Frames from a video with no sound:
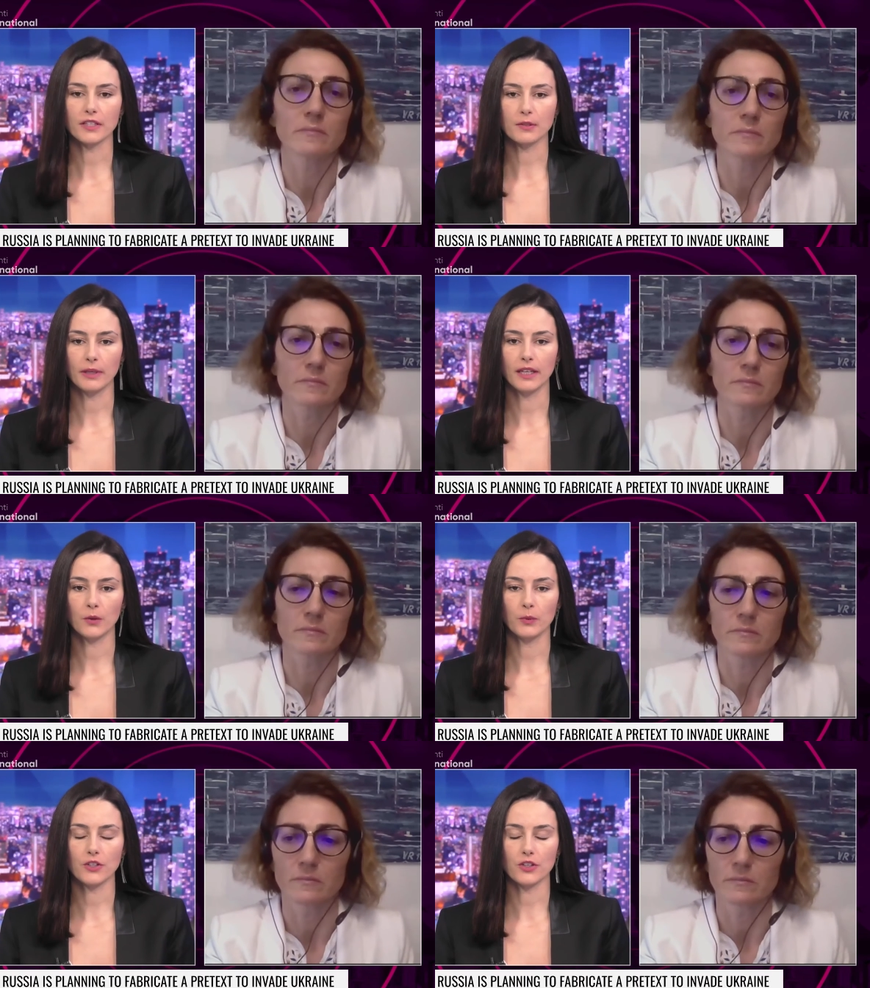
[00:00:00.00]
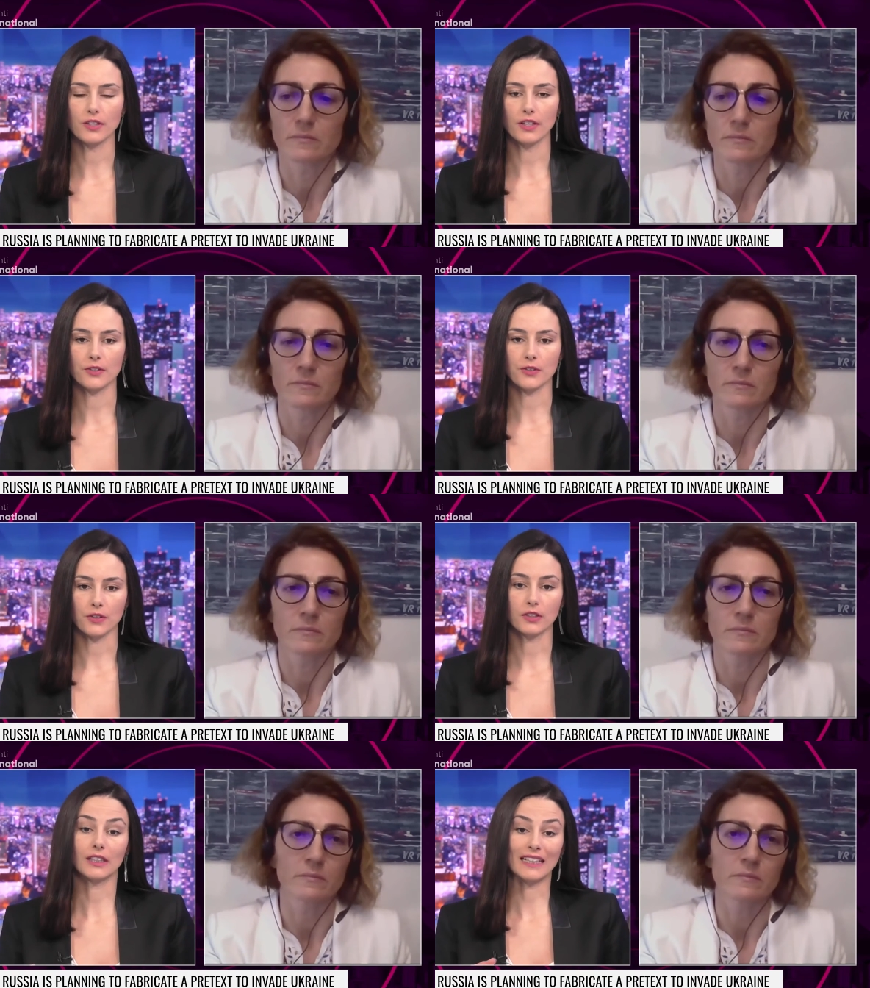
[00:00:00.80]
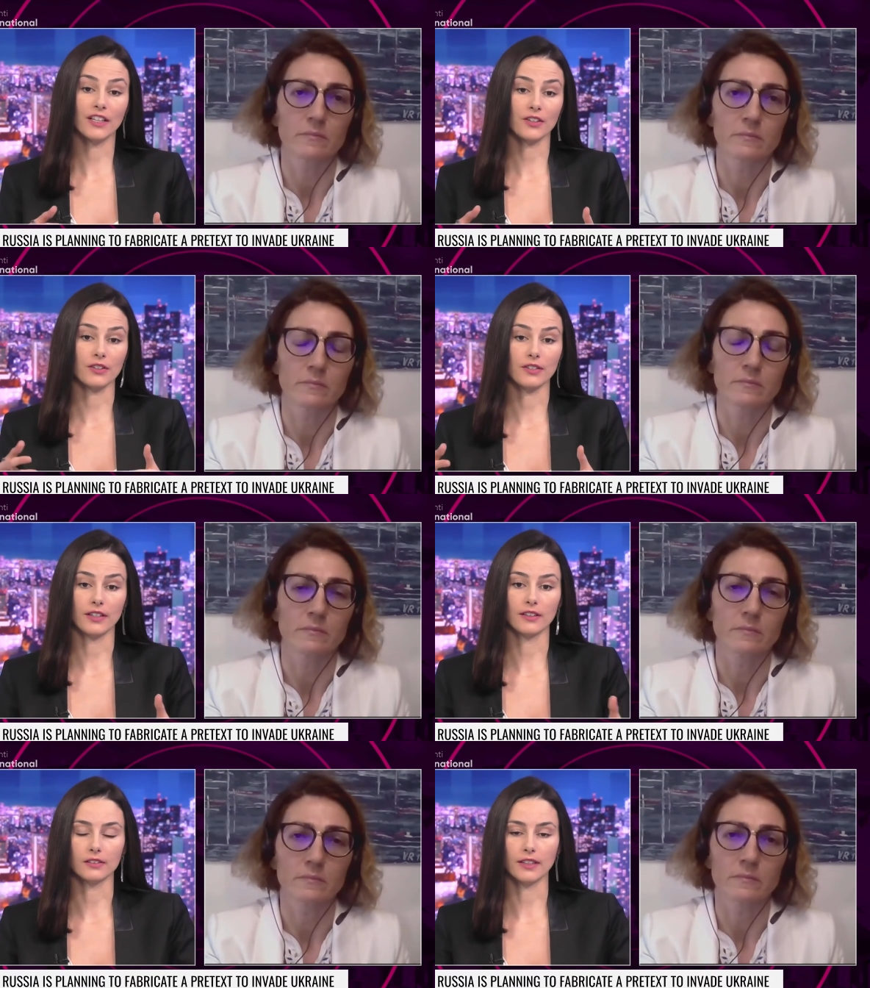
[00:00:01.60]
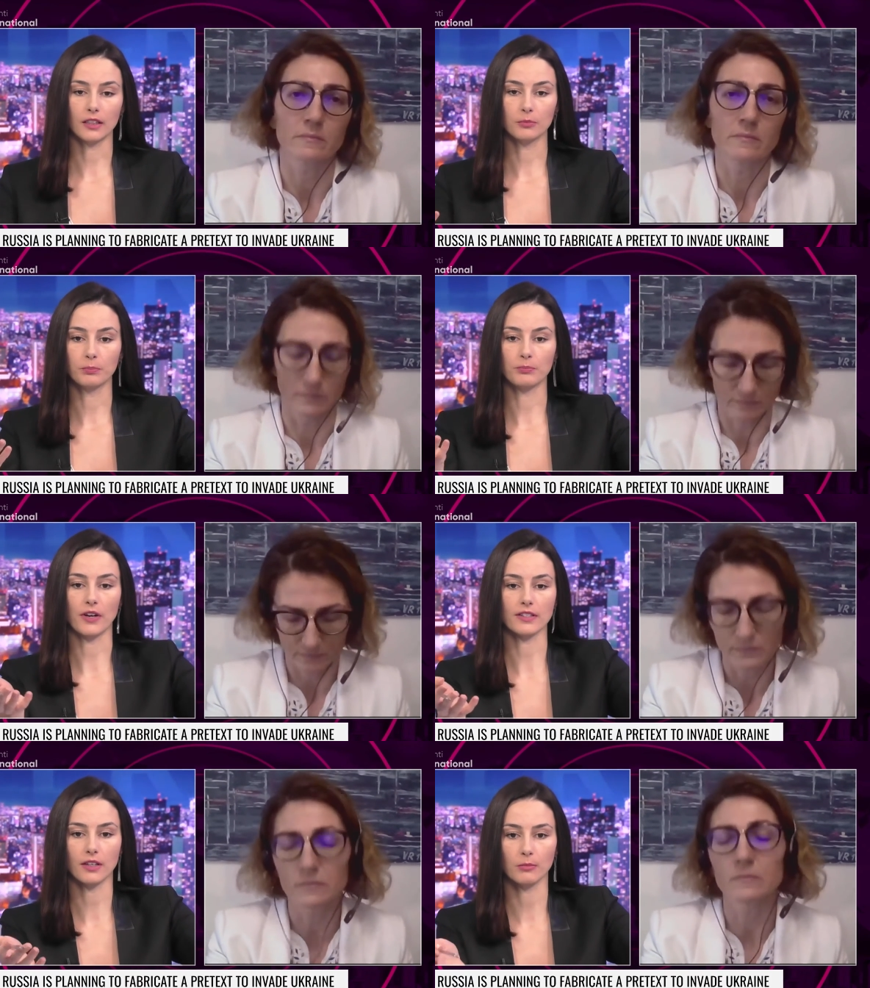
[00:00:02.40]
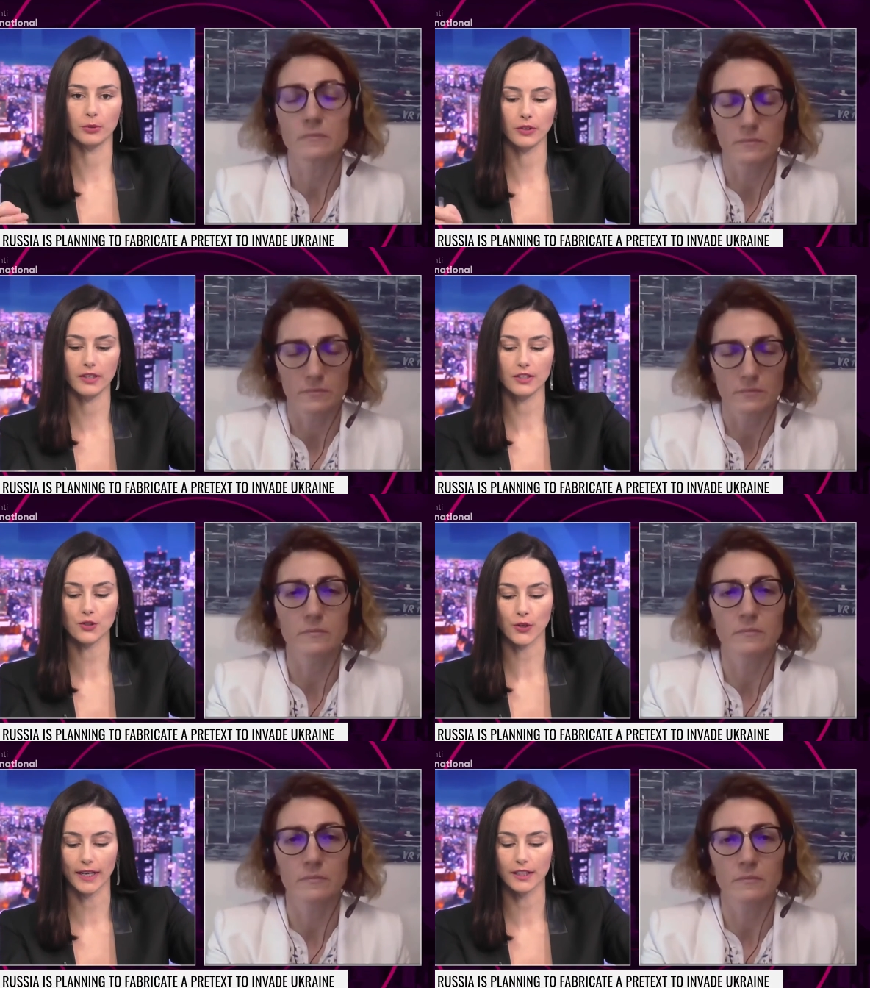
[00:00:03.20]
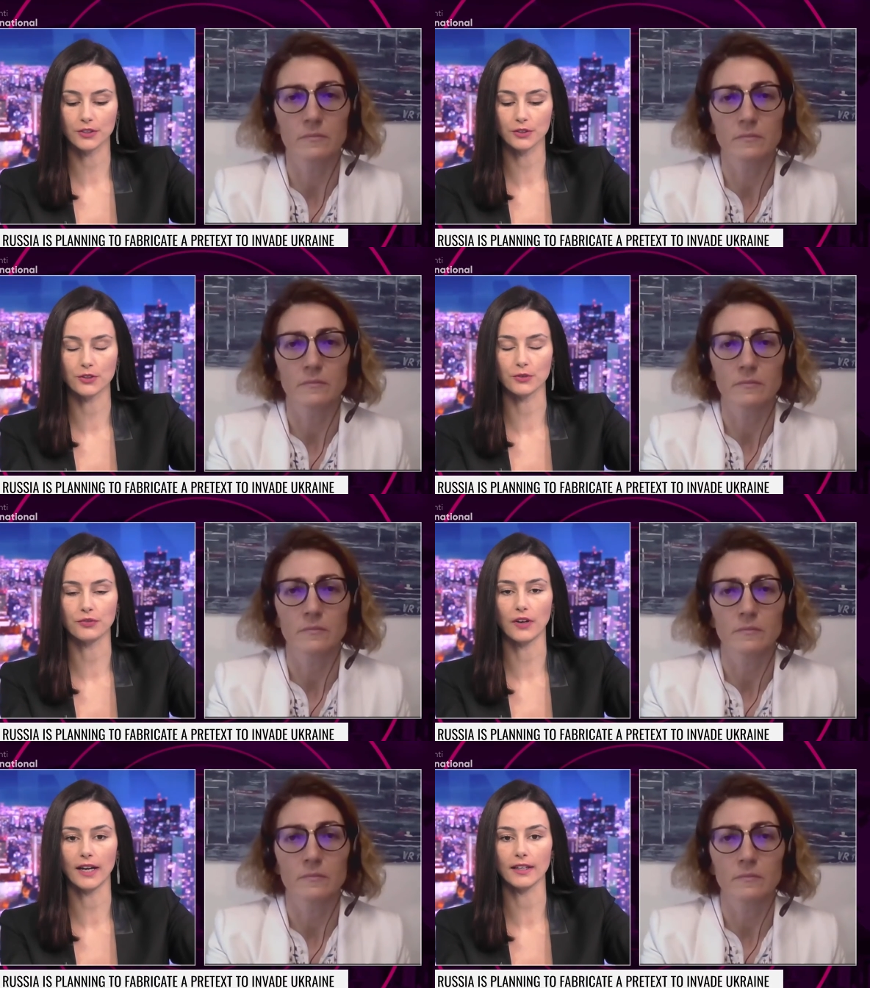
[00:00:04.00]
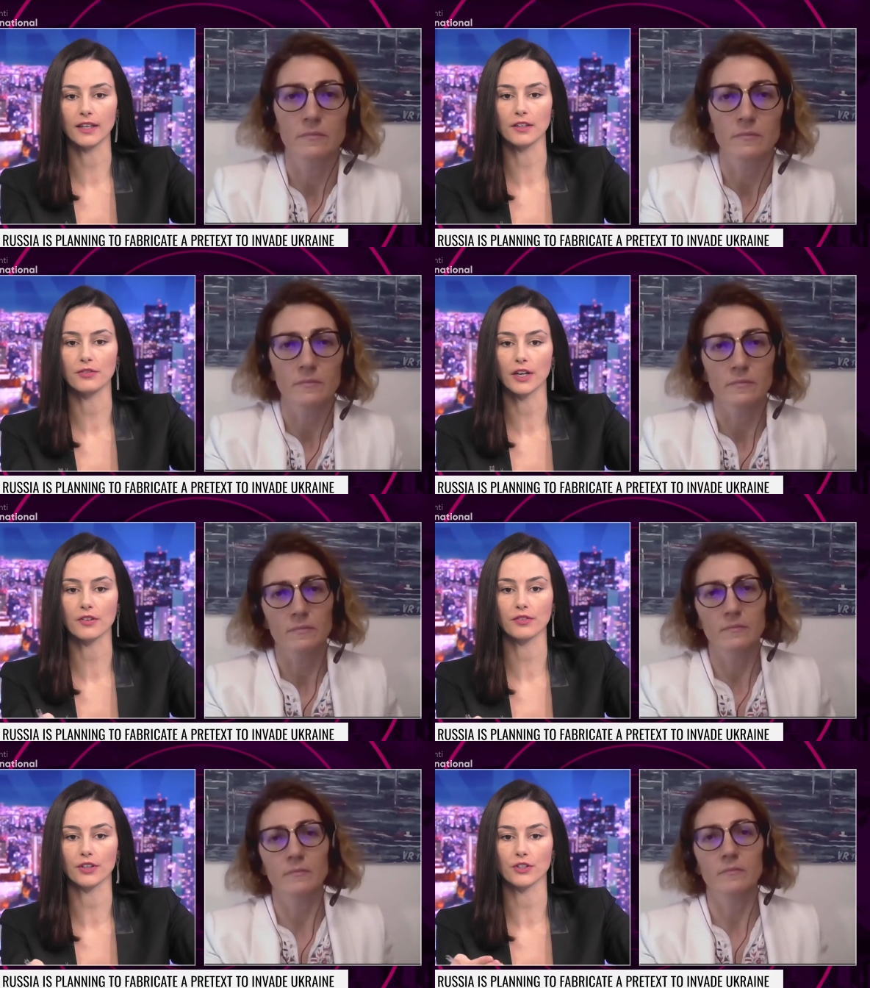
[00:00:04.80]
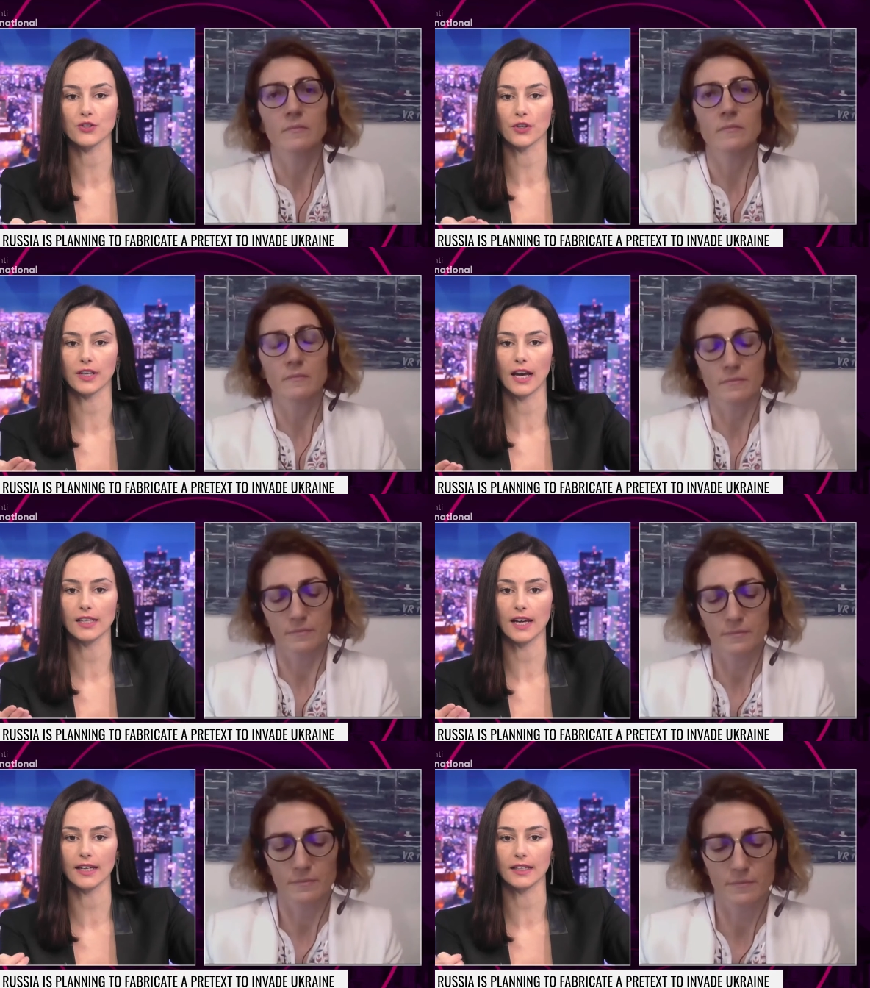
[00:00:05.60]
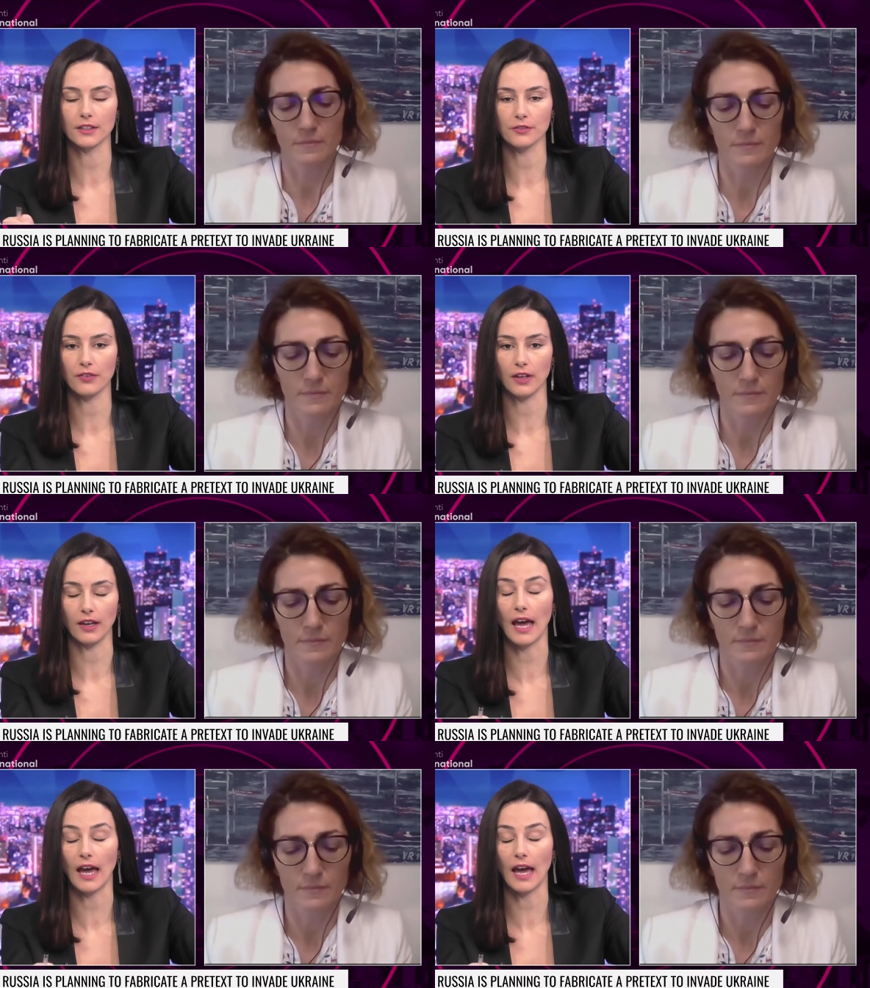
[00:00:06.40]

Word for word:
Speaker 1: this meeting, which is a clear signal that President Putin is trying to, to find a very, very strong ally in the uh,